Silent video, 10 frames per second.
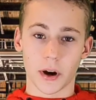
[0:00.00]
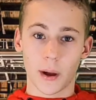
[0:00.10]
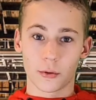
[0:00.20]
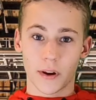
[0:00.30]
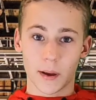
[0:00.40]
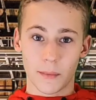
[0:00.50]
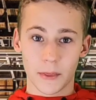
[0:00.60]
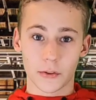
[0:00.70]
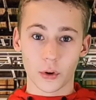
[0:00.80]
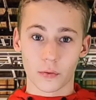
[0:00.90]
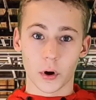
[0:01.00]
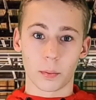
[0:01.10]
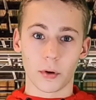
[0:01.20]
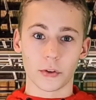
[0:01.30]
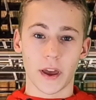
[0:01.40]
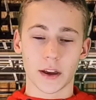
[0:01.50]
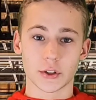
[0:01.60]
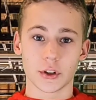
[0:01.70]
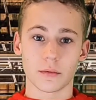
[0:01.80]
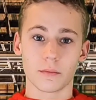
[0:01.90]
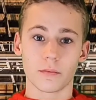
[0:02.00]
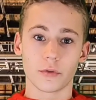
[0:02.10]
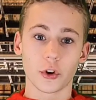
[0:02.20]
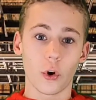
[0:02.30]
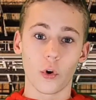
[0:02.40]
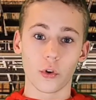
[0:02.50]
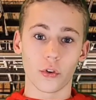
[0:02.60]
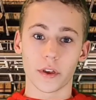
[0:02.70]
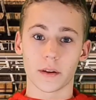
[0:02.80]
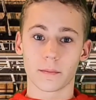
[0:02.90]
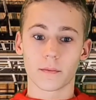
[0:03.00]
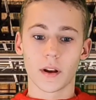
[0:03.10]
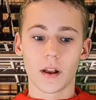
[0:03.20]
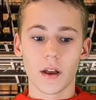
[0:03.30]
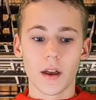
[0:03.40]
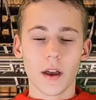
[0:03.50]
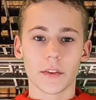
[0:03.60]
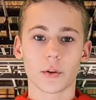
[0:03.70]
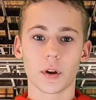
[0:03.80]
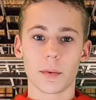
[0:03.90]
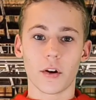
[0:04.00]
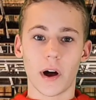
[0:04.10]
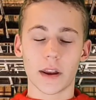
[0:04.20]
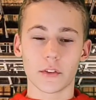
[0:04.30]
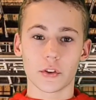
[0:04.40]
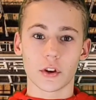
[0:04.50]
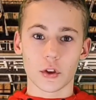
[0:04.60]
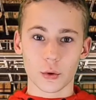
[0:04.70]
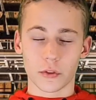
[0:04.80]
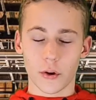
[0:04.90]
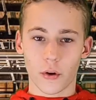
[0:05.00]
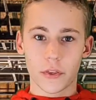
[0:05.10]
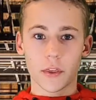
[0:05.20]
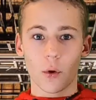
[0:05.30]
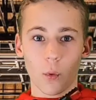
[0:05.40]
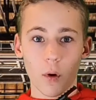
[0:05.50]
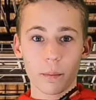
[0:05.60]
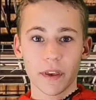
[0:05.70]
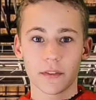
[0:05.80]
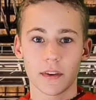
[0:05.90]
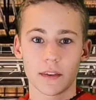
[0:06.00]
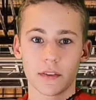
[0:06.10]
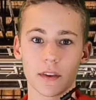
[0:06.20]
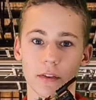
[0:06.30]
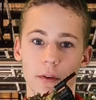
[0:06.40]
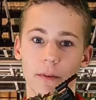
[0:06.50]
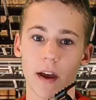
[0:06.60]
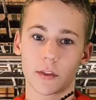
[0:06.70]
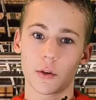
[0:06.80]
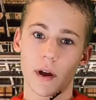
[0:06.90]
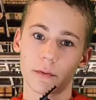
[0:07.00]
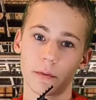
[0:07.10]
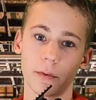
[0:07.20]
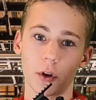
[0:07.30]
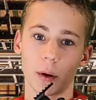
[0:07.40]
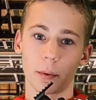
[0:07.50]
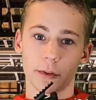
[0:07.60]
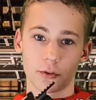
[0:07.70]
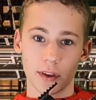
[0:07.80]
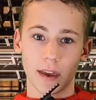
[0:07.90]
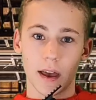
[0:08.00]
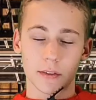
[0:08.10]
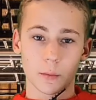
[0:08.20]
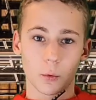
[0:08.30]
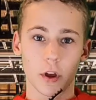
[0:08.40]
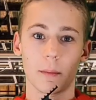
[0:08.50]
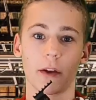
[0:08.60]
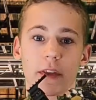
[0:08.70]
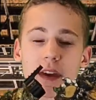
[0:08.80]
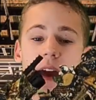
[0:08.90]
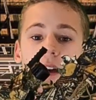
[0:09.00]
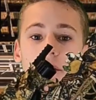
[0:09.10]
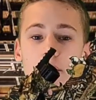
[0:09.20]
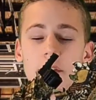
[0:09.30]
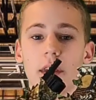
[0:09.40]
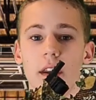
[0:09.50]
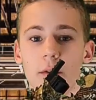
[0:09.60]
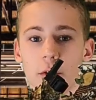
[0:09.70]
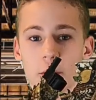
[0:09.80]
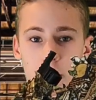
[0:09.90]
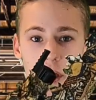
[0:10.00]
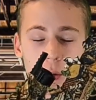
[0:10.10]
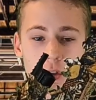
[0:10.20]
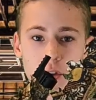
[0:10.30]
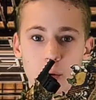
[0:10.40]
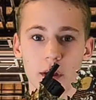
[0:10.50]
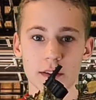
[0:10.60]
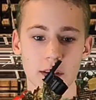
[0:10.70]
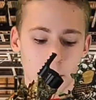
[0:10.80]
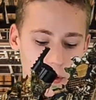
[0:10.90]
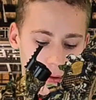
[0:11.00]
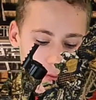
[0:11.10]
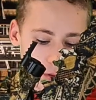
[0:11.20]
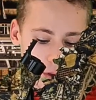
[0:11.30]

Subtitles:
I would recommend this over a bolt action totally. It's going to be a lot easier to use. The only thing that won't be as easy is the fact that you have to fill it up with green gas and worry about the gas instead of a spring, which is quite simple.